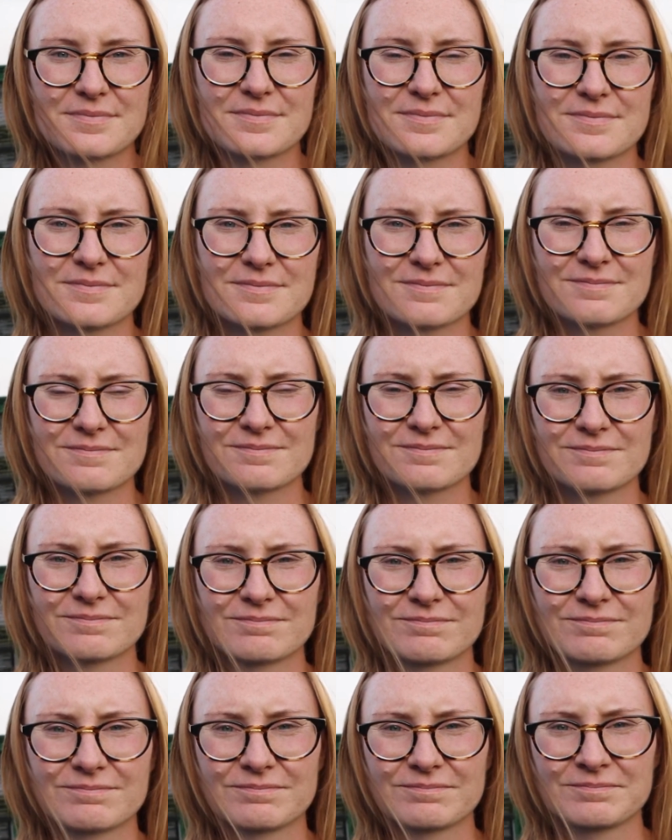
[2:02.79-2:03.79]

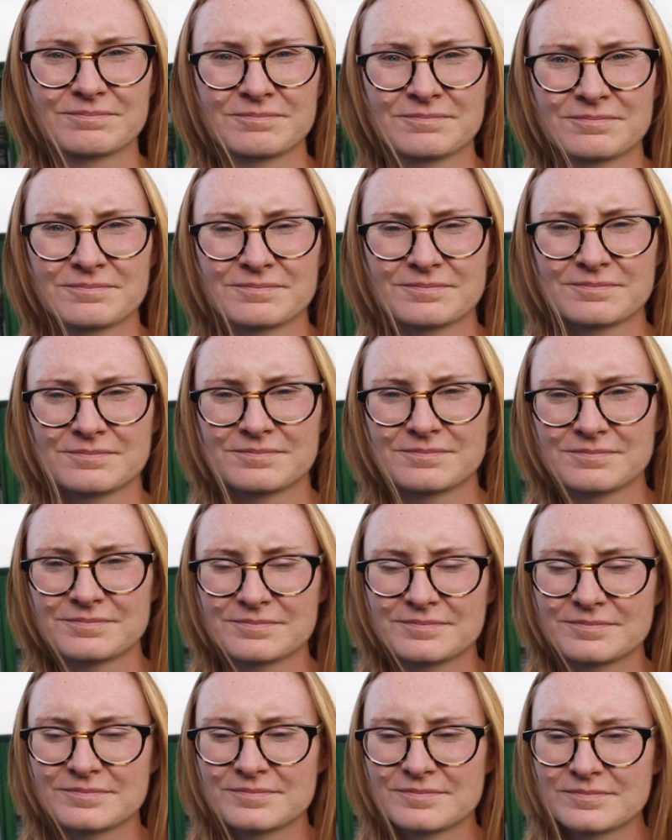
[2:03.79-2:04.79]

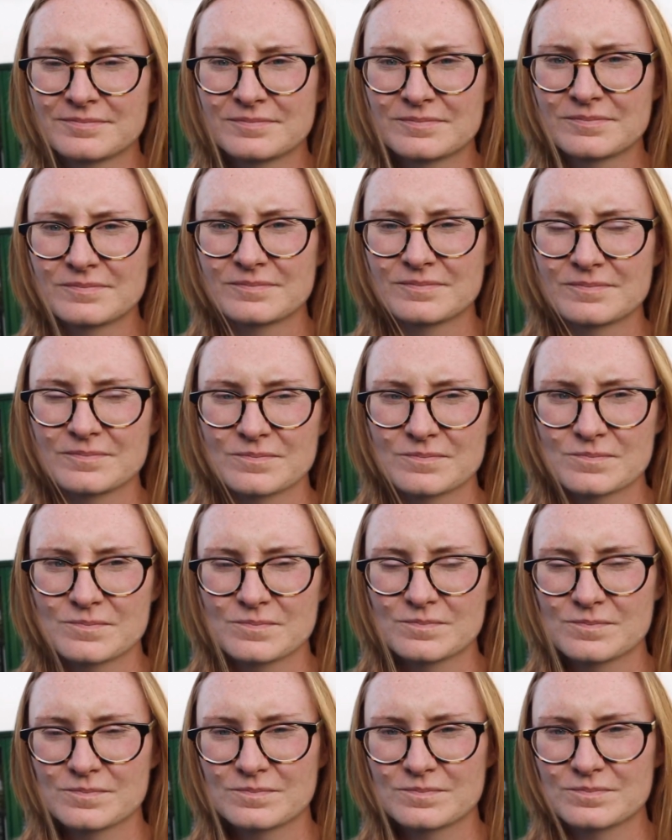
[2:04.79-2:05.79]

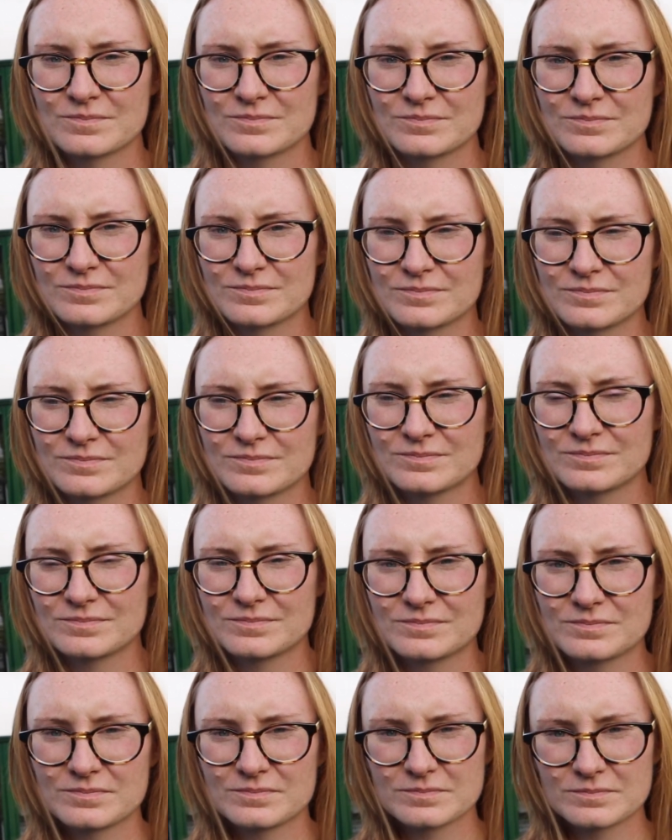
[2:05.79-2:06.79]

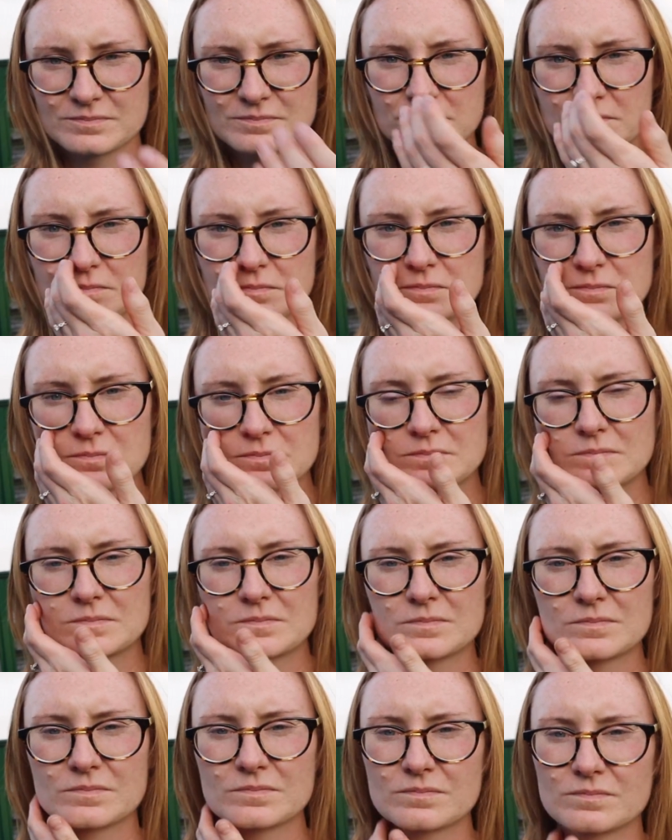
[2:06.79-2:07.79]

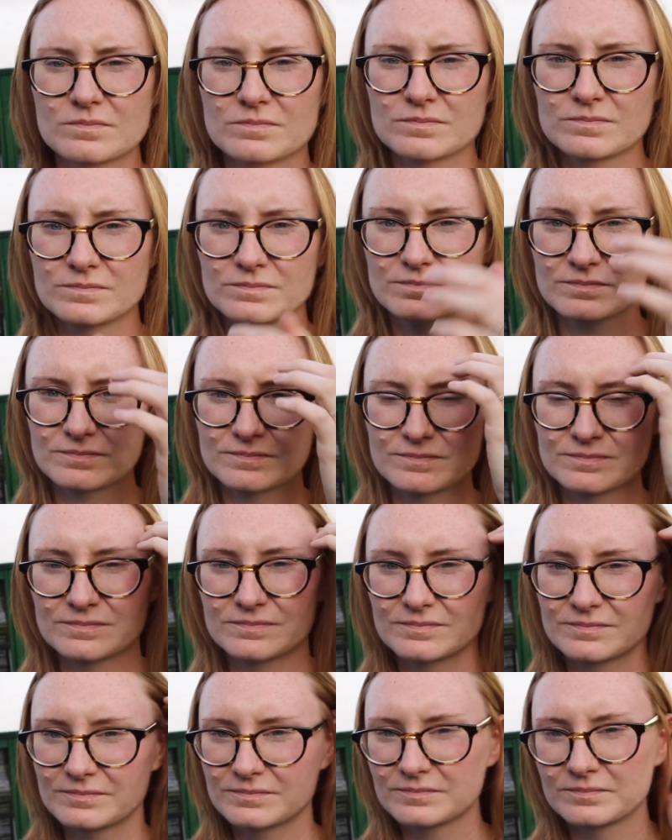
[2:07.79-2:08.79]

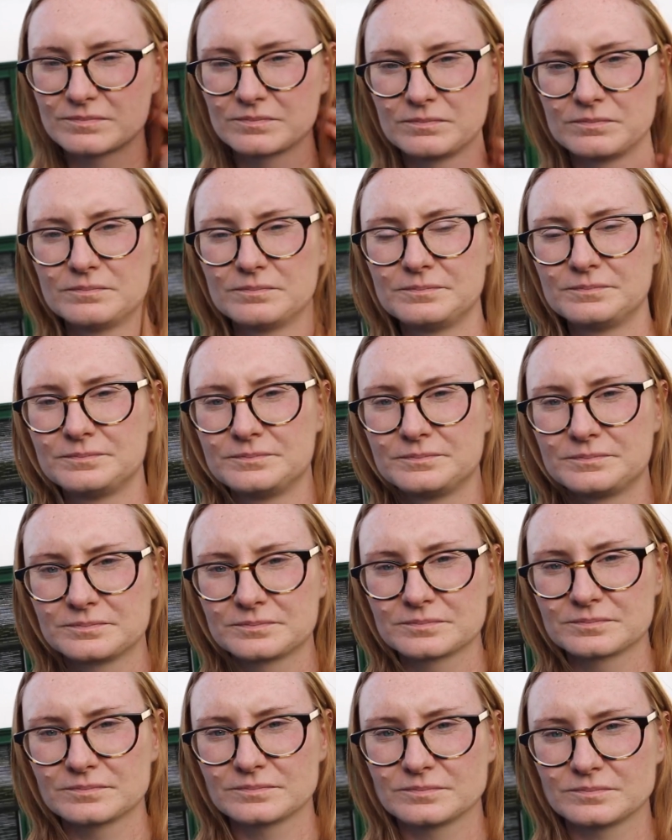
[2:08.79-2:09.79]

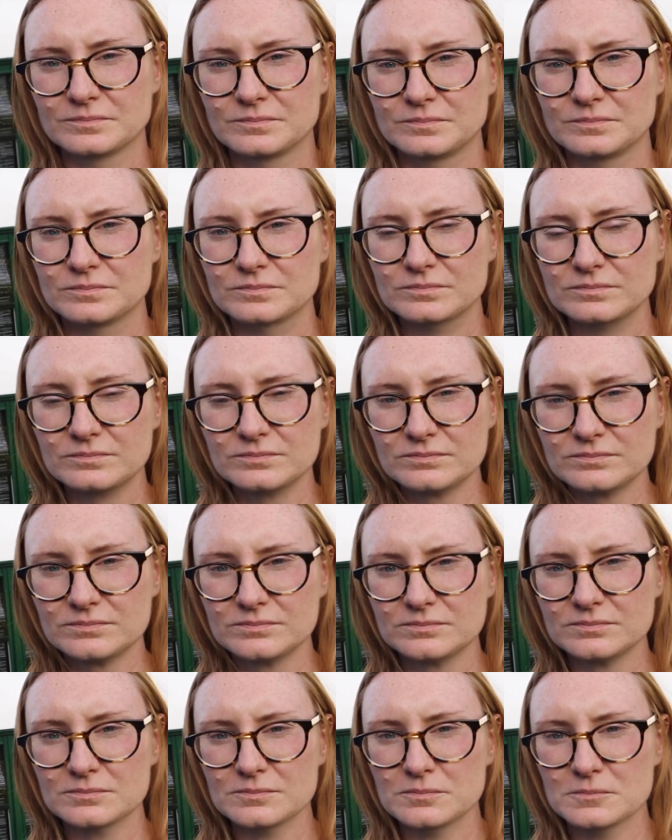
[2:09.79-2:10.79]

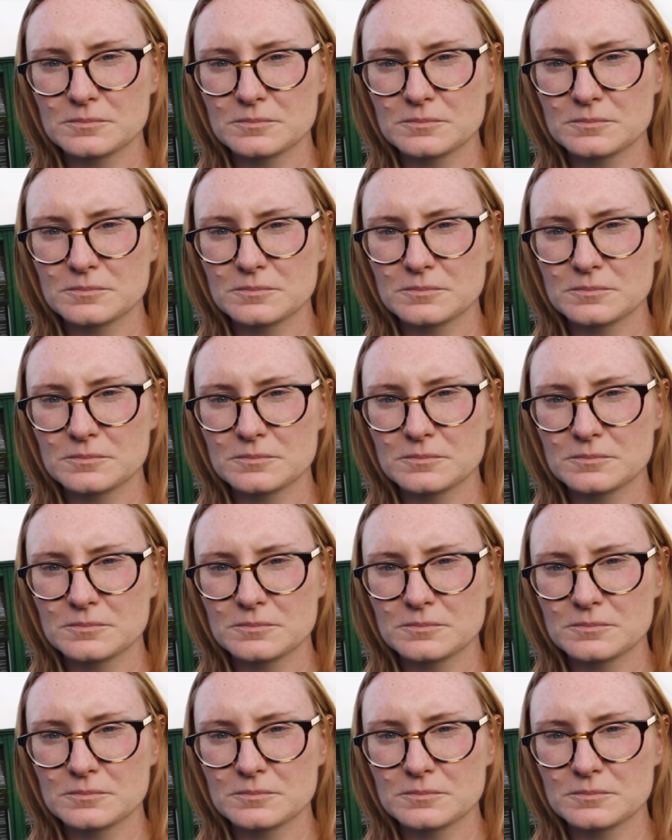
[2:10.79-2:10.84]
This person isn't speaking.